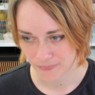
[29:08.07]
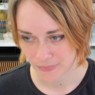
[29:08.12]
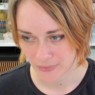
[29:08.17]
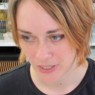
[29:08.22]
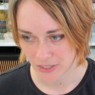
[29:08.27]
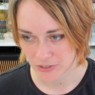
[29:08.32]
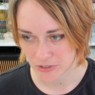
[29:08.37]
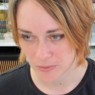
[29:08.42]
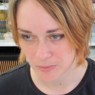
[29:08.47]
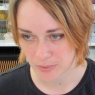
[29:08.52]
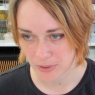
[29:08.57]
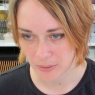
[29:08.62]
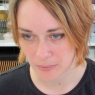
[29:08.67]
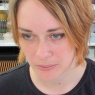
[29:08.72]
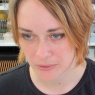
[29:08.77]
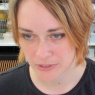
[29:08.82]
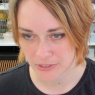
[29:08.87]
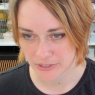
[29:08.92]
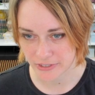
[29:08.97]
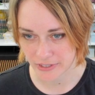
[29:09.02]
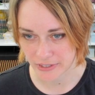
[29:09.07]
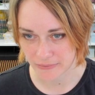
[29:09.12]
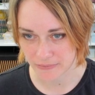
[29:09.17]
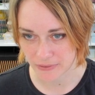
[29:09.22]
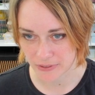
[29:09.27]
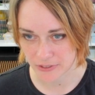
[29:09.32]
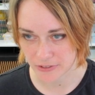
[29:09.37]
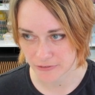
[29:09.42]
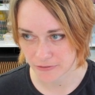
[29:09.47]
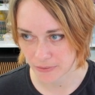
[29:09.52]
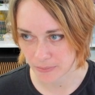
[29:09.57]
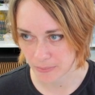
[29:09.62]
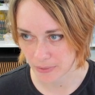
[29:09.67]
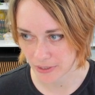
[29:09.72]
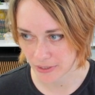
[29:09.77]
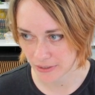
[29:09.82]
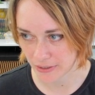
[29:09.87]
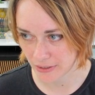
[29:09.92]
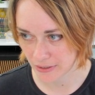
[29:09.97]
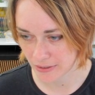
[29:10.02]
I should probably save this for
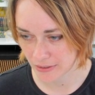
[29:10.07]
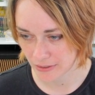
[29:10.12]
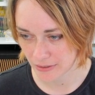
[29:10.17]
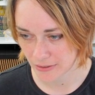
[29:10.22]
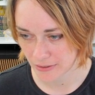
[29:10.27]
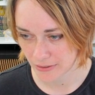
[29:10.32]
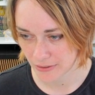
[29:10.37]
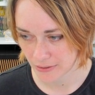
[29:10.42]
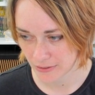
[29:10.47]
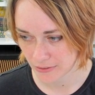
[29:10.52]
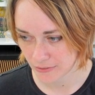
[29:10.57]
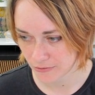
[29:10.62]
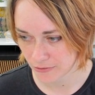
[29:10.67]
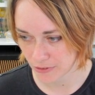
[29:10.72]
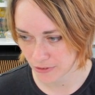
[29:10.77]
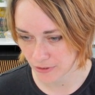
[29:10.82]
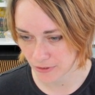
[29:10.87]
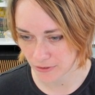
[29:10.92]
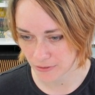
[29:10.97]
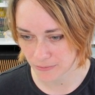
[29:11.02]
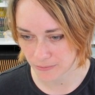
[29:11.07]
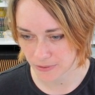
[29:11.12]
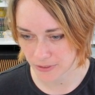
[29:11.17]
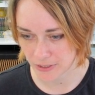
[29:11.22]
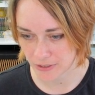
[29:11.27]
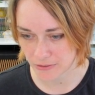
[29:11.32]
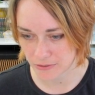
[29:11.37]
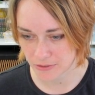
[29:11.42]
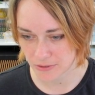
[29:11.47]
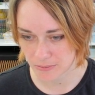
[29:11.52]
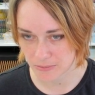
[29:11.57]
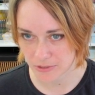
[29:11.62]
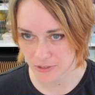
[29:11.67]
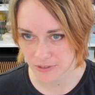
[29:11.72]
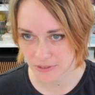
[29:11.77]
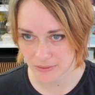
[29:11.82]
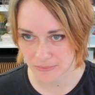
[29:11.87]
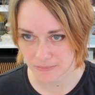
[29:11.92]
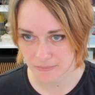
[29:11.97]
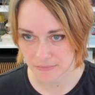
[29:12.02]
another video
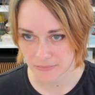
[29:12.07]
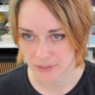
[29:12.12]
sometime.